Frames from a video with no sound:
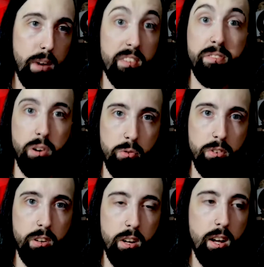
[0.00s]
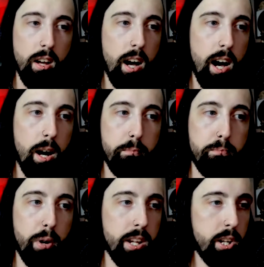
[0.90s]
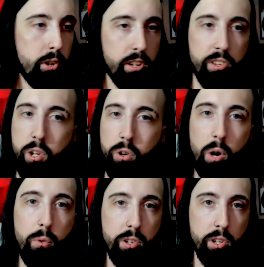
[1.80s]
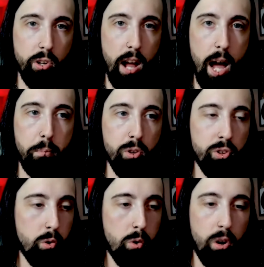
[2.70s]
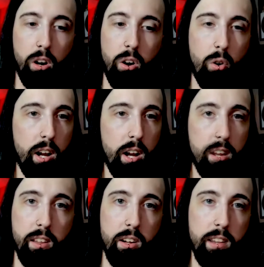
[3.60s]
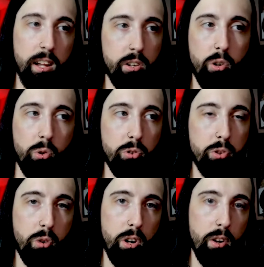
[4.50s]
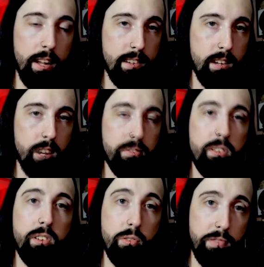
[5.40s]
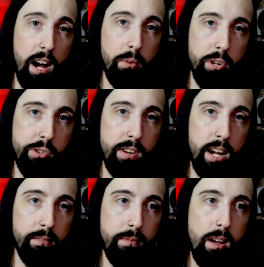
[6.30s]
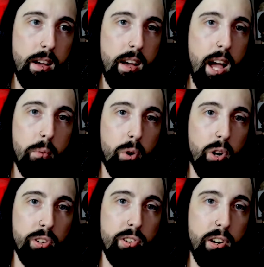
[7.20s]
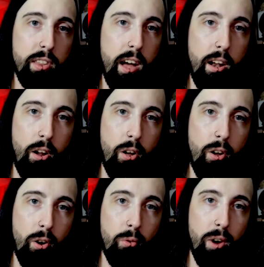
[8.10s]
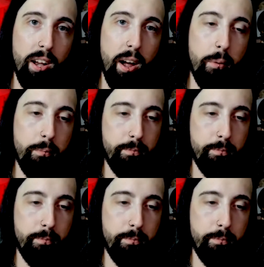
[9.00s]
my phone. Um, but you can still go into your Apple store or anything like that, your Google store and all that stuff, to find what you need. And we're going to start that right now.